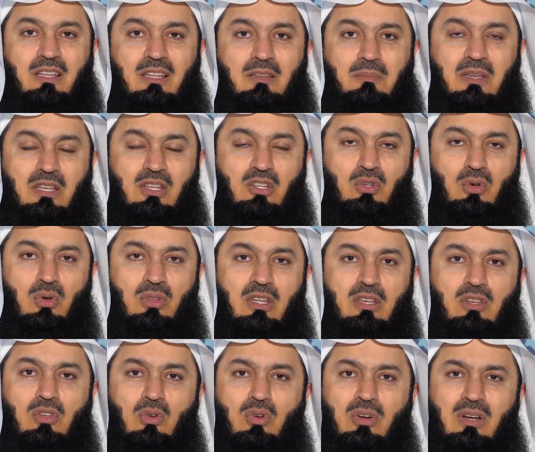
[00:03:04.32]
Make sure that
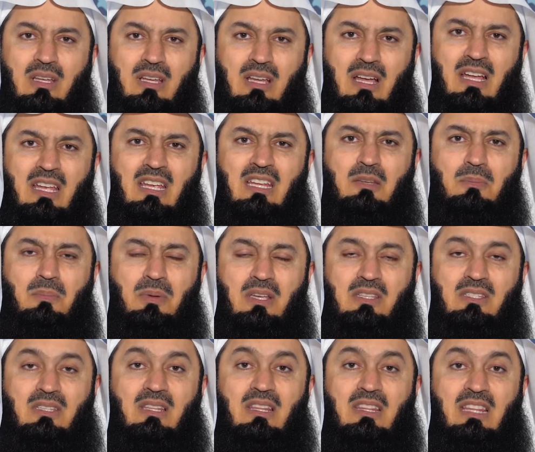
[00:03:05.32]
you're a kind
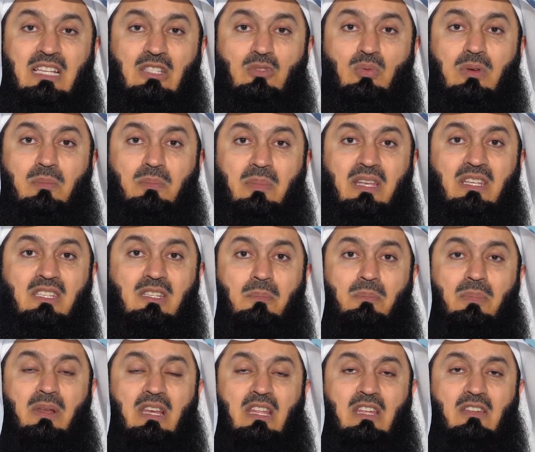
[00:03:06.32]
person. That's what makes a
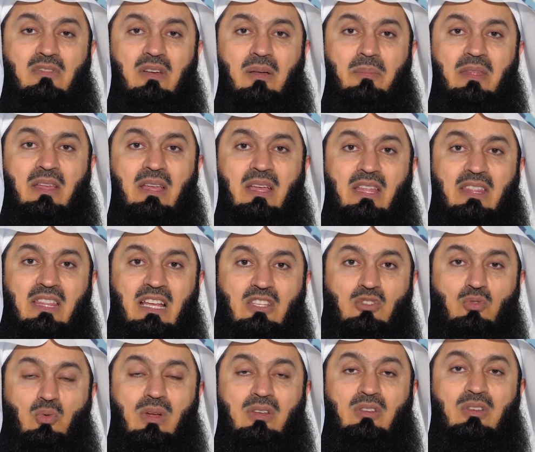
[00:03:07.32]
believer. That's
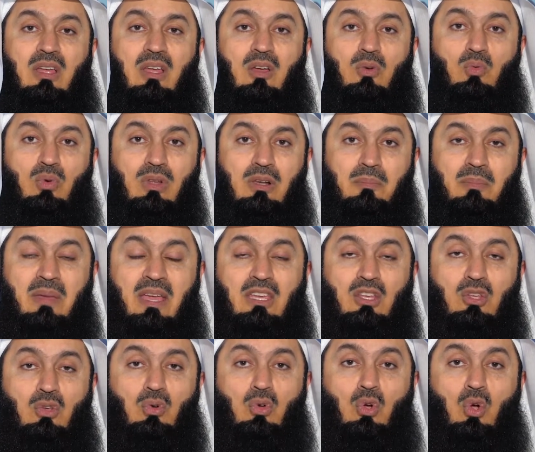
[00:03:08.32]
what will make
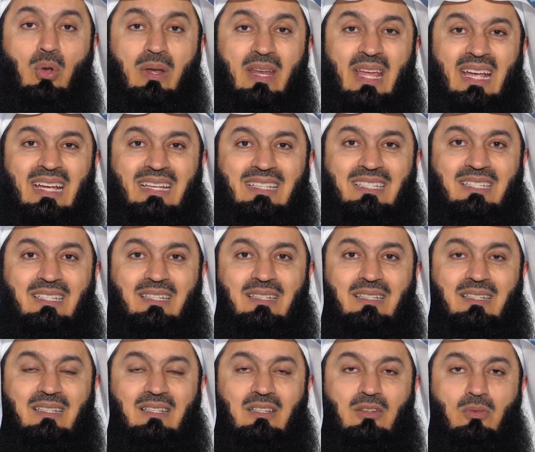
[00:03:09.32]
you connect
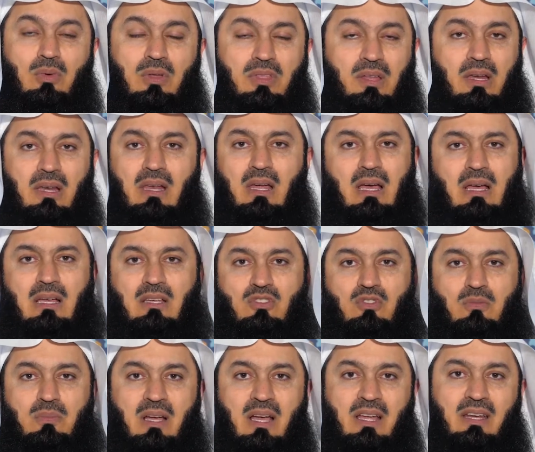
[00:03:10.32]
with Allah
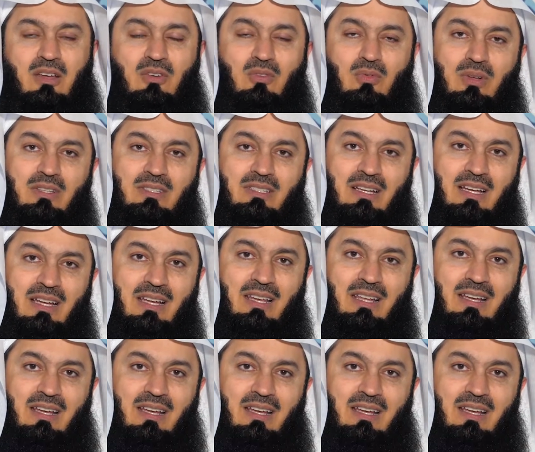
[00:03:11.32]
subhanahu wa ta'ala.